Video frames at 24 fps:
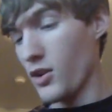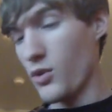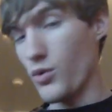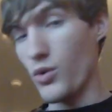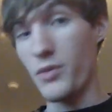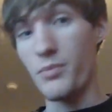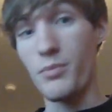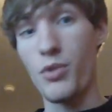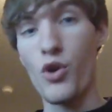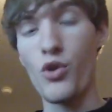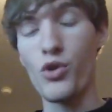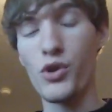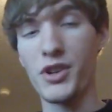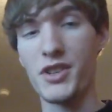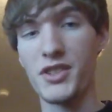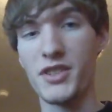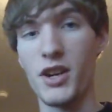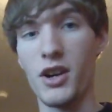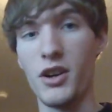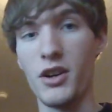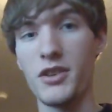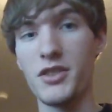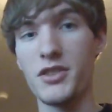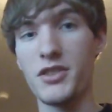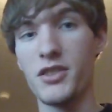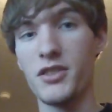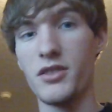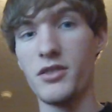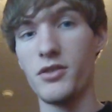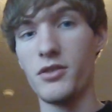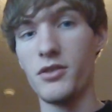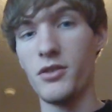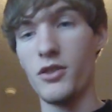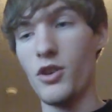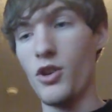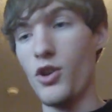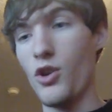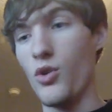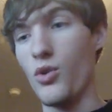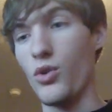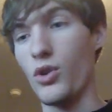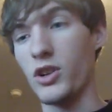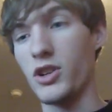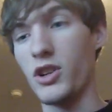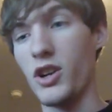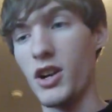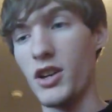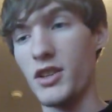With polar stars,
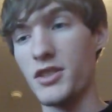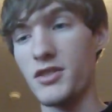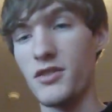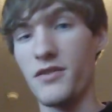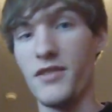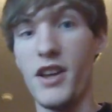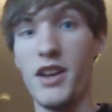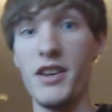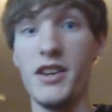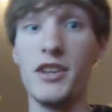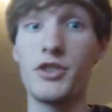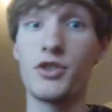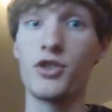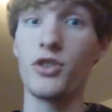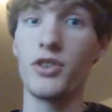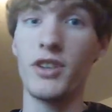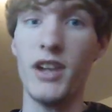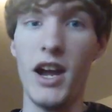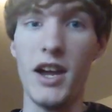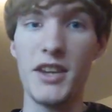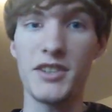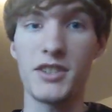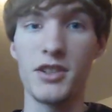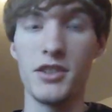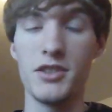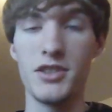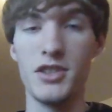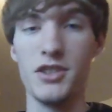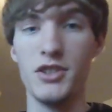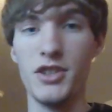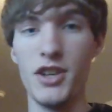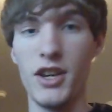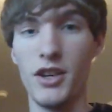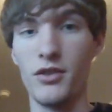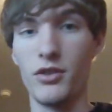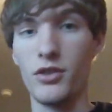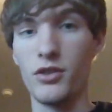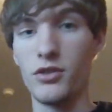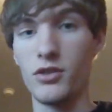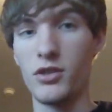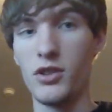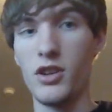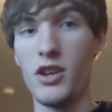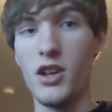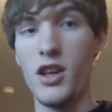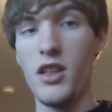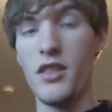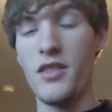or guns of that nature, or gas guns in general,
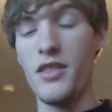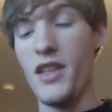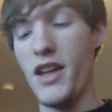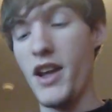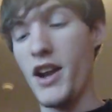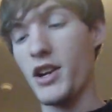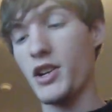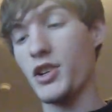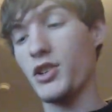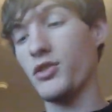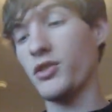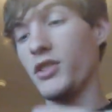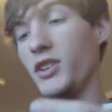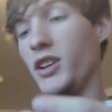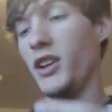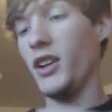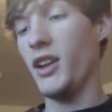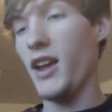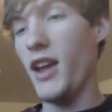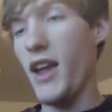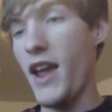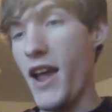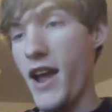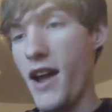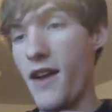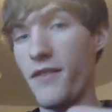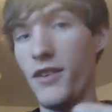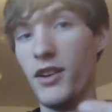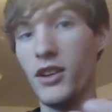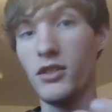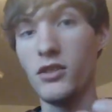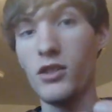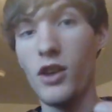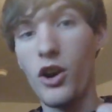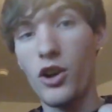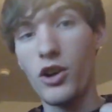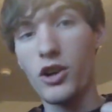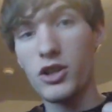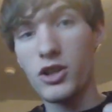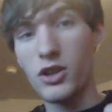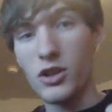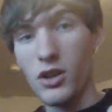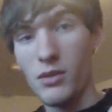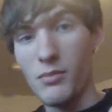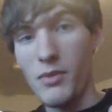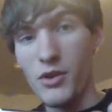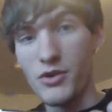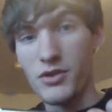they actually have a
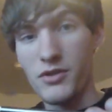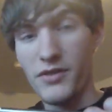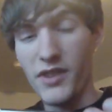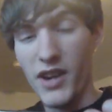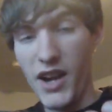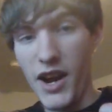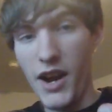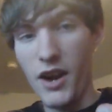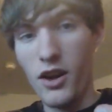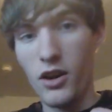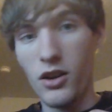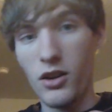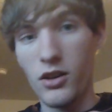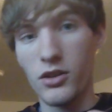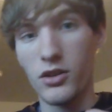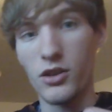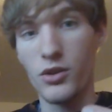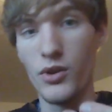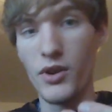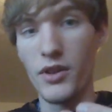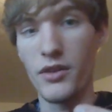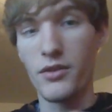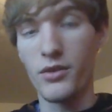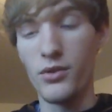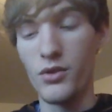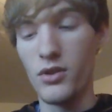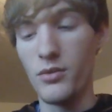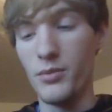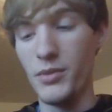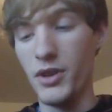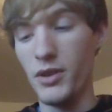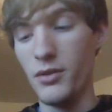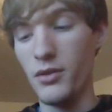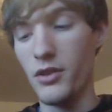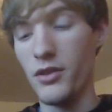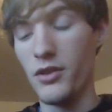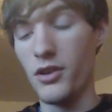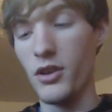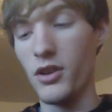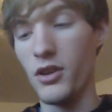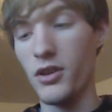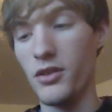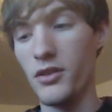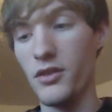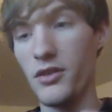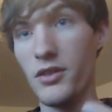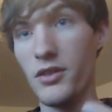larger amount of air going through the